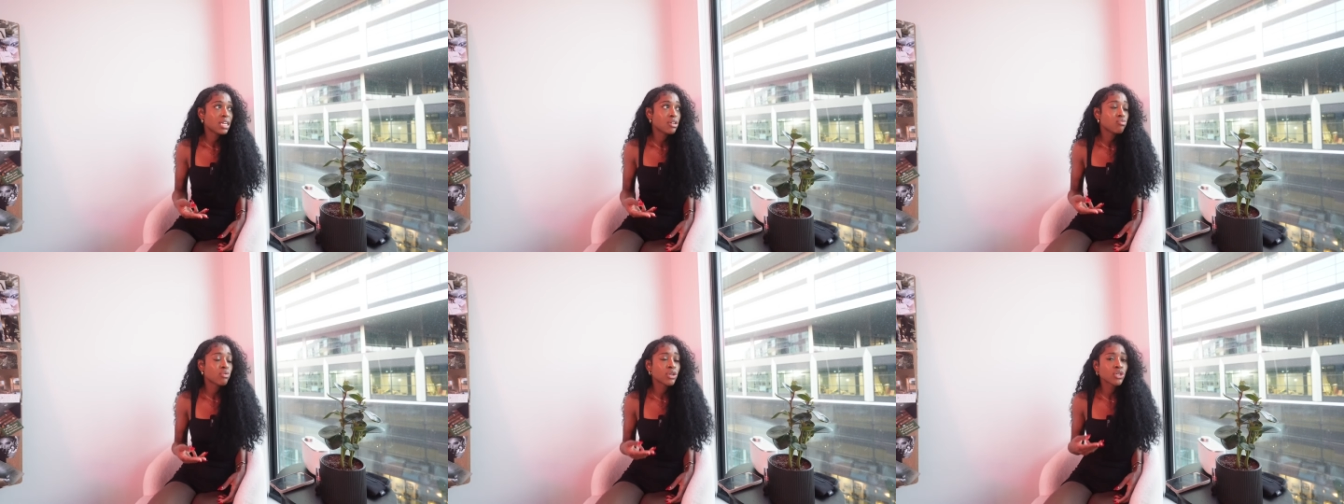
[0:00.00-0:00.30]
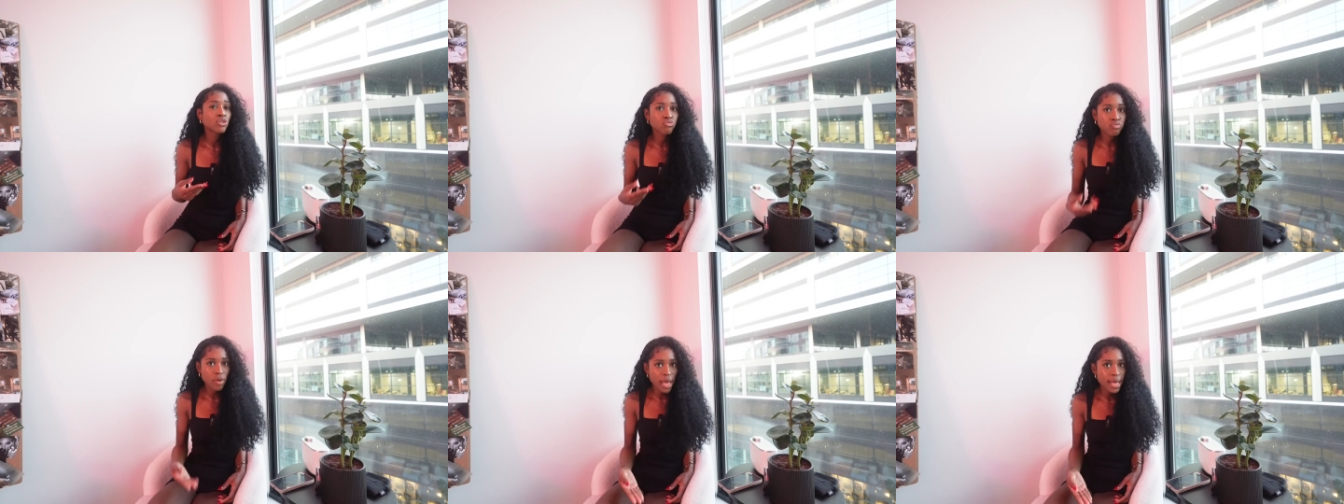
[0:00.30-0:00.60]

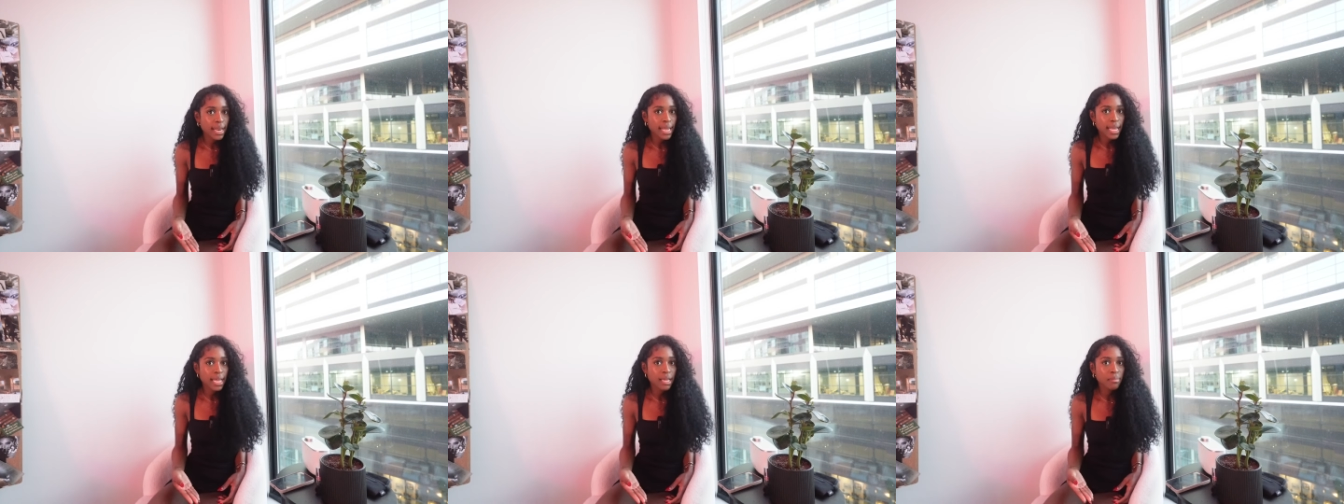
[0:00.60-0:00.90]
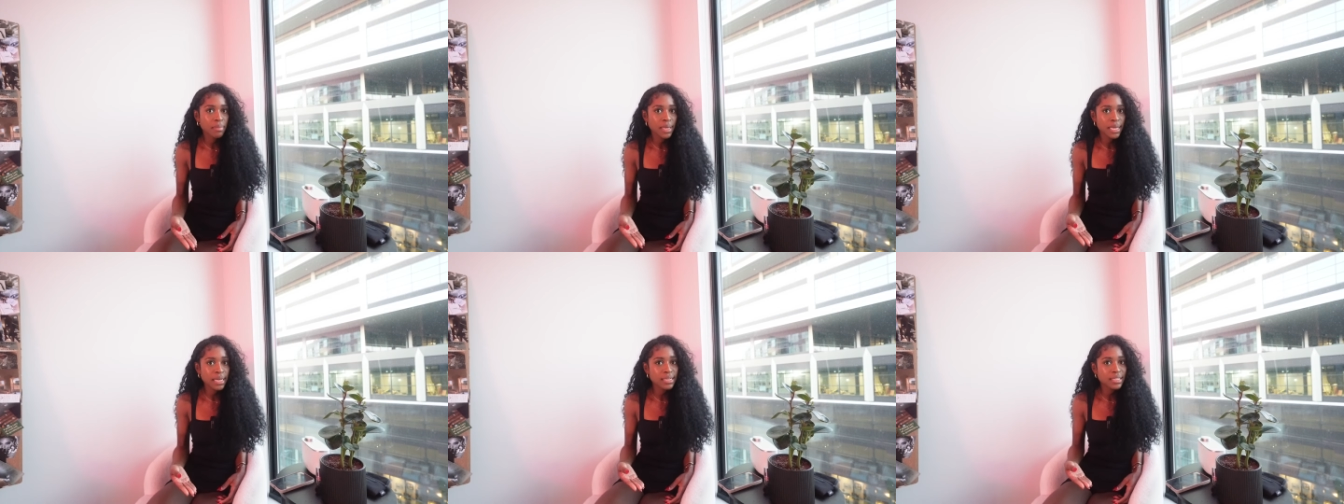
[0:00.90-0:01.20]
regret
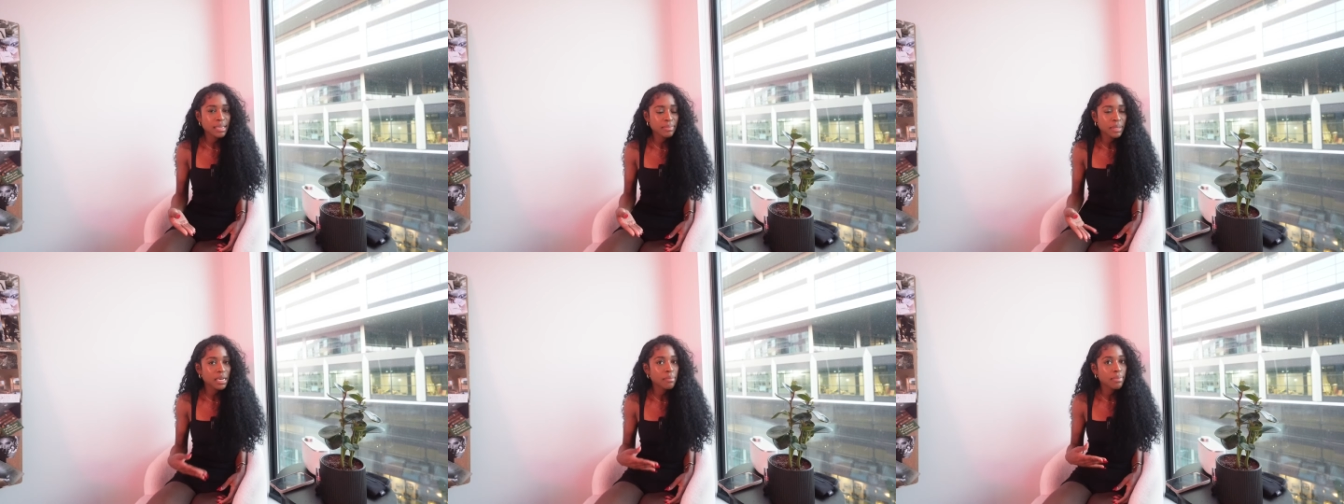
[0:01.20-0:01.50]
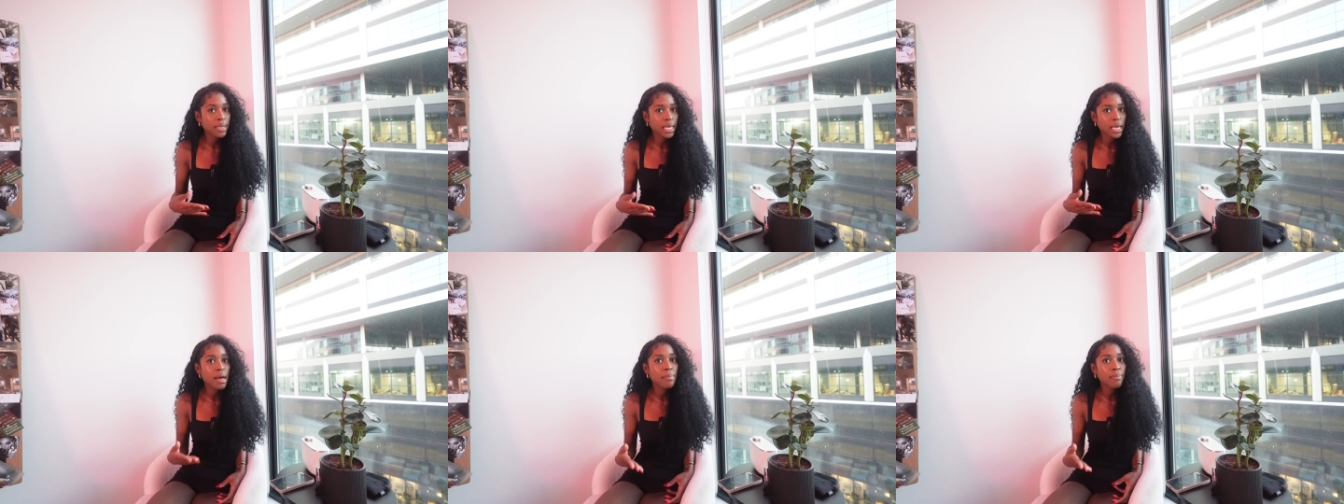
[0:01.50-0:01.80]
it because i'm gonna
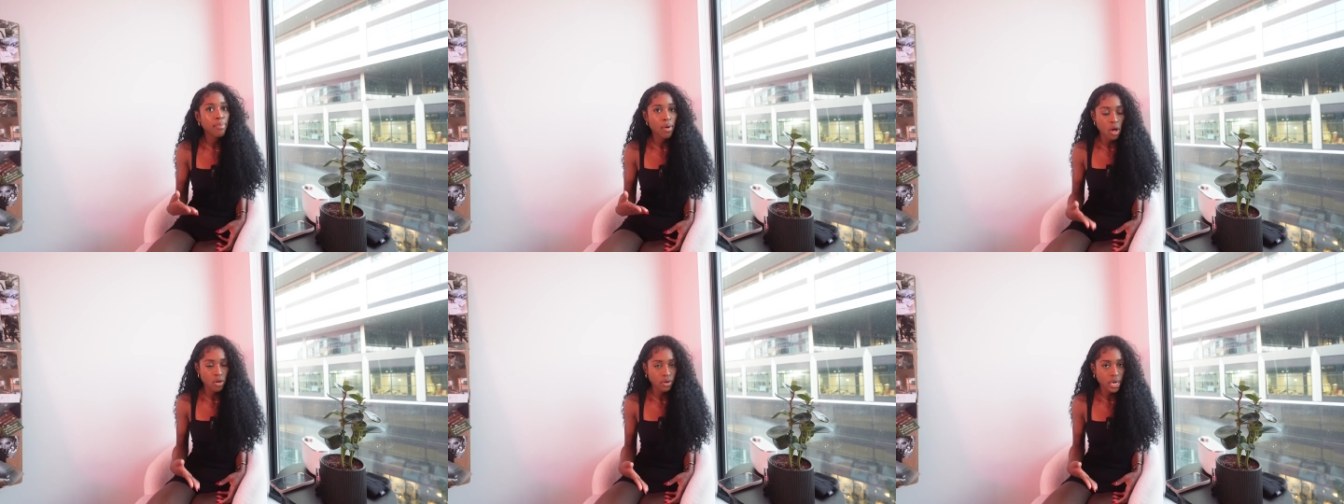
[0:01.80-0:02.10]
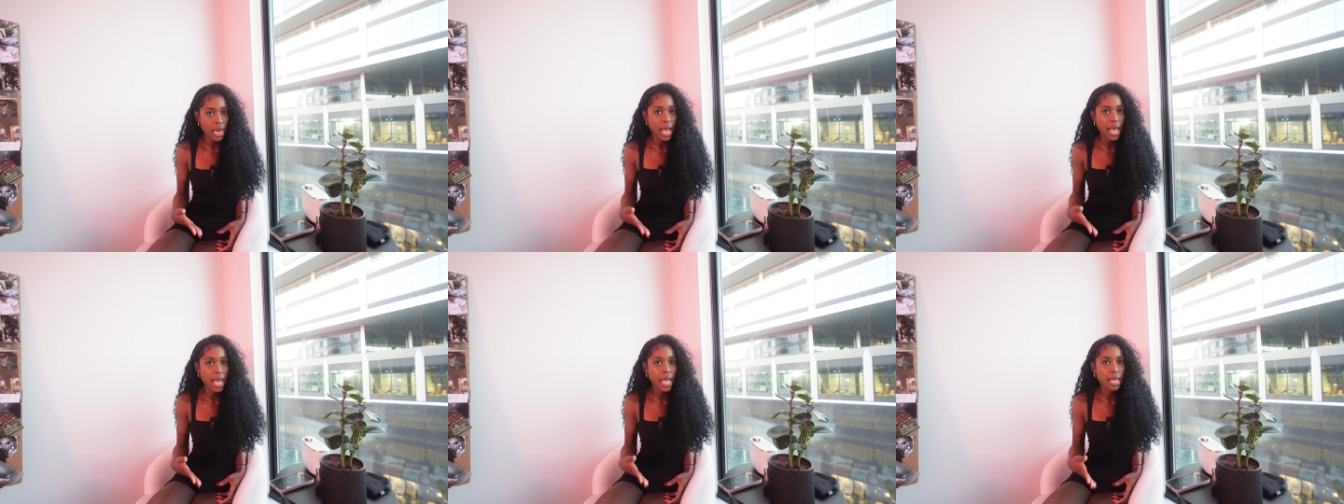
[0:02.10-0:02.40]
be up all
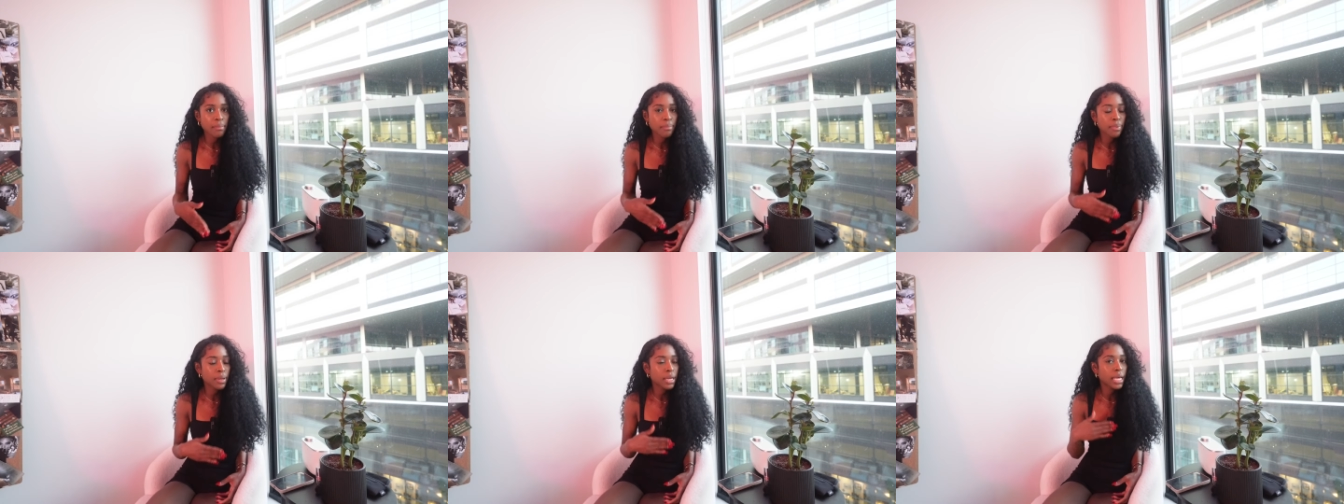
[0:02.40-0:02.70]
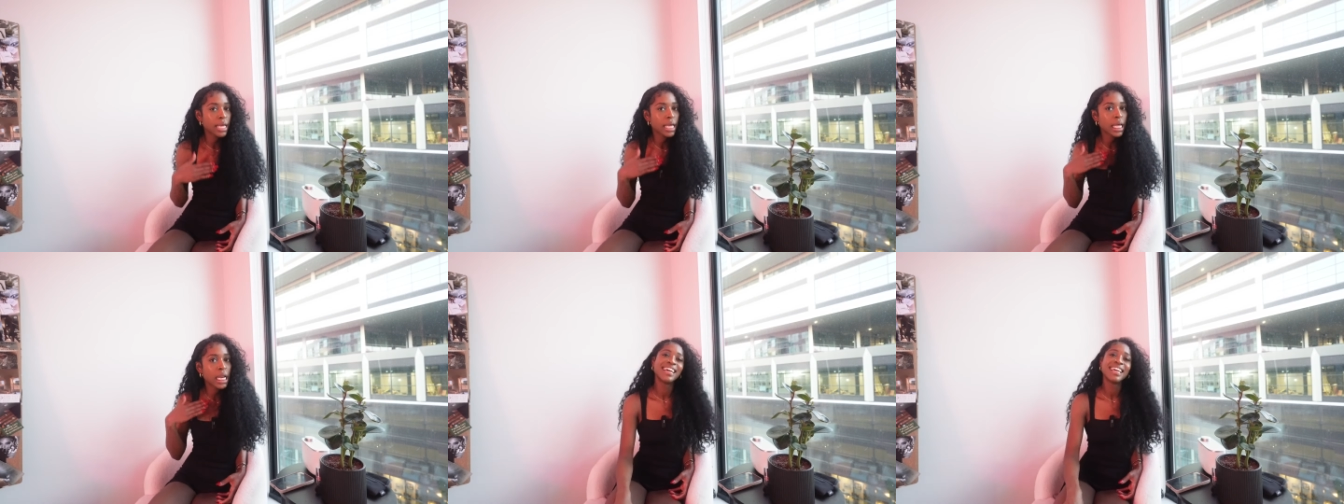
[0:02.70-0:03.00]
night
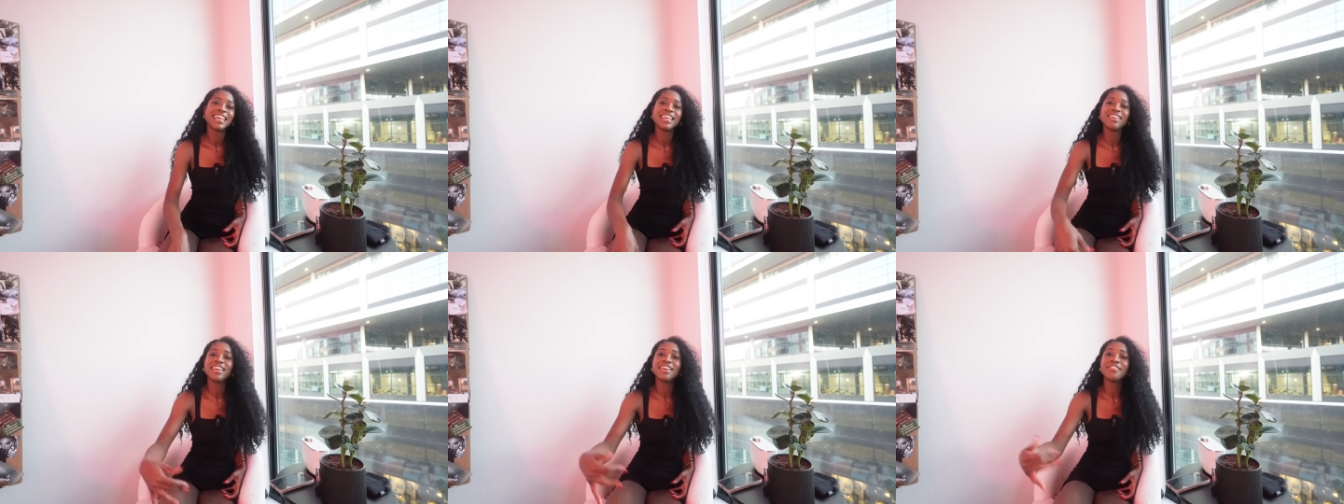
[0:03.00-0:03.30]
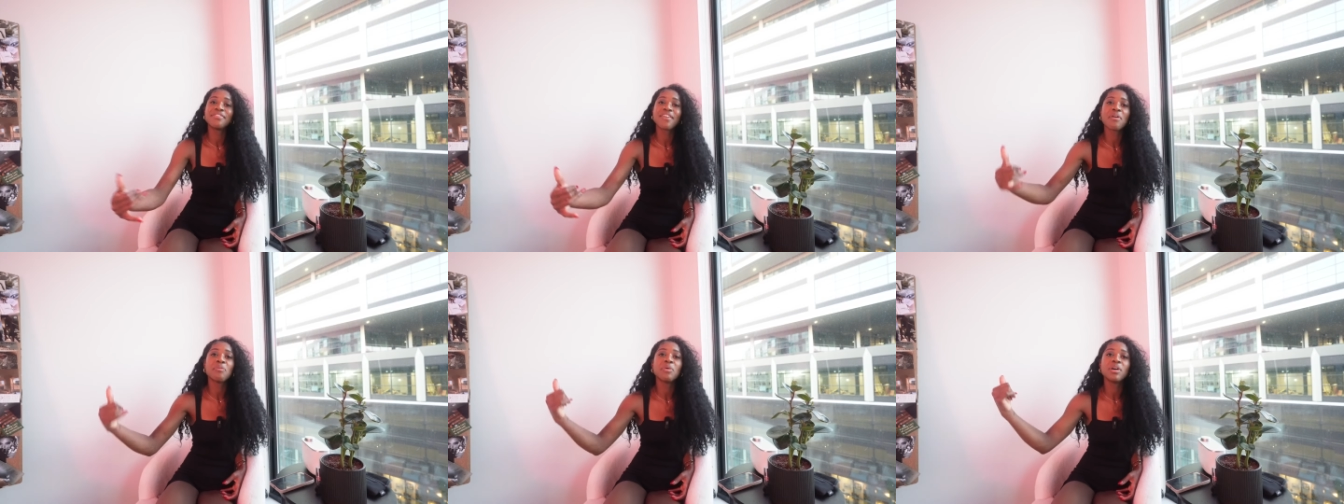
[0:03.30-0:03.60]
but
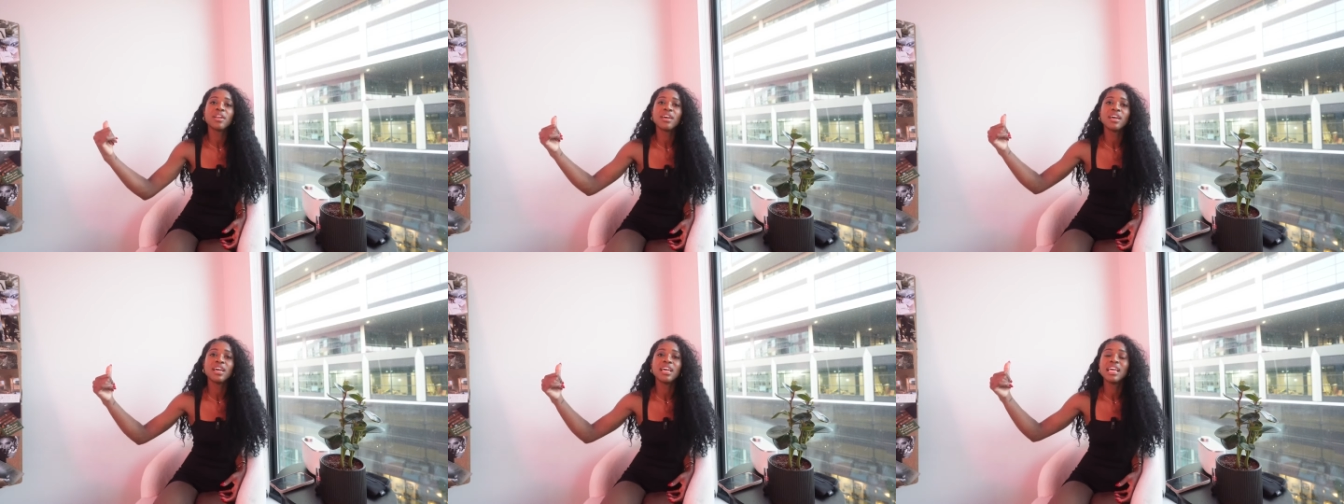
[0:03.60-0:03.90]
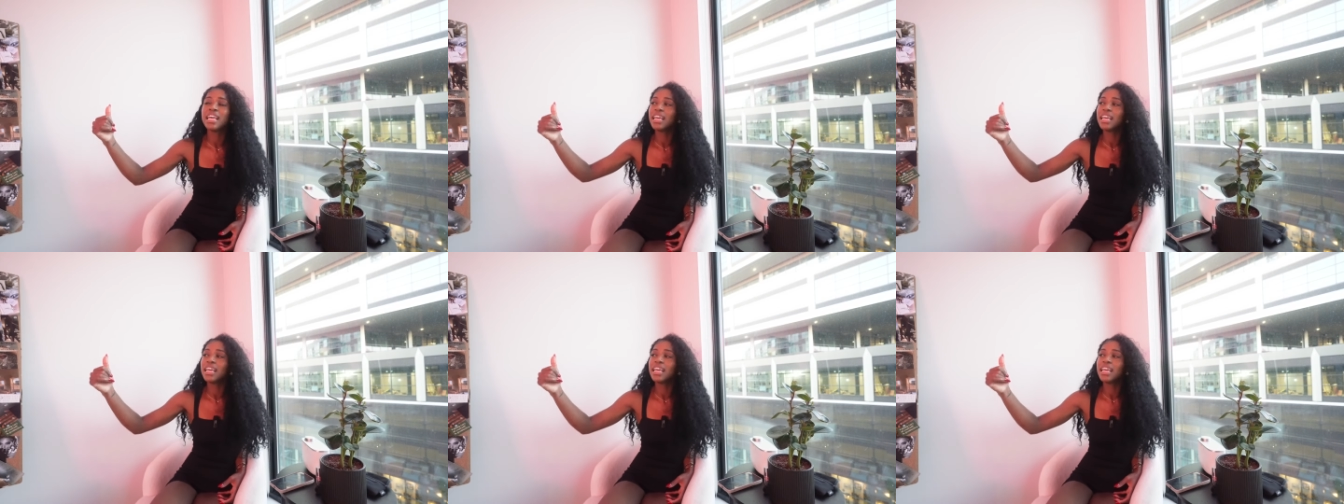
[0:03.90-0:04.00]
if i want to